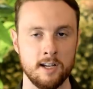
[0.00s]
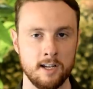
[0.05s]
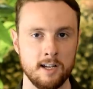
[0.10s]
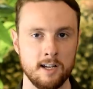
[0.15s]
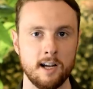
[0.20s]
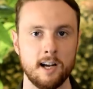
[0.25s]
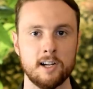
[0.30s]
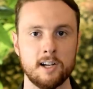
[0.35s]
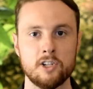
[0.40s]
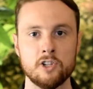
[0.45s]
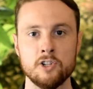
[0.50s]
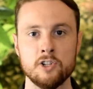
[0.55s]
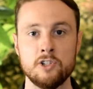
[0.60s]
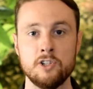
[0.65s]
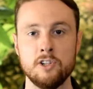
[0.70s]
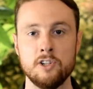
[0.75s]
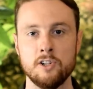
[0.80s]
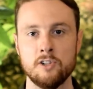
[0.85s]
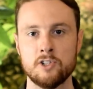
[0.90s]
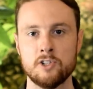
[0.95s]
I encourage you to
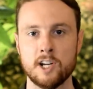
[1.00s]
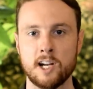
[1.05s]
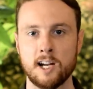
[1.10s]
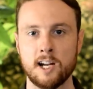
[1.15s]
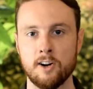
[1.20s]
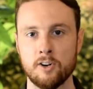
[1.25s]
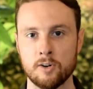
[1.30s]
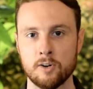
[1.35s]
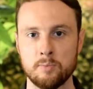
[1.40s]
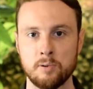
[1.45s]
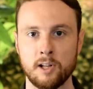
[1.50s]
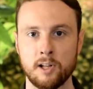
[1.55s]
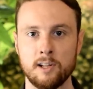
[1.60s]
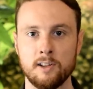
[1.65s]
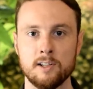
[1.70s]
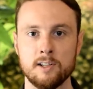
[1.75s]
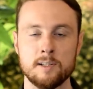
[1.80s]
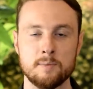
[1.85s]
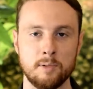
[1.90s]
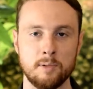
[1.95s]
go check out her
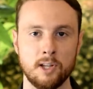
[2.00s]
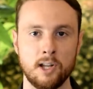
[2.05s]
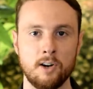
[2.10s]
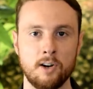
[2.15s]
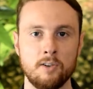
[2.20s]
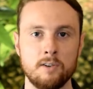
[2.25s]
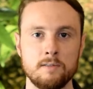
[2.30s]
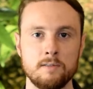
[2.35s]
playlist below.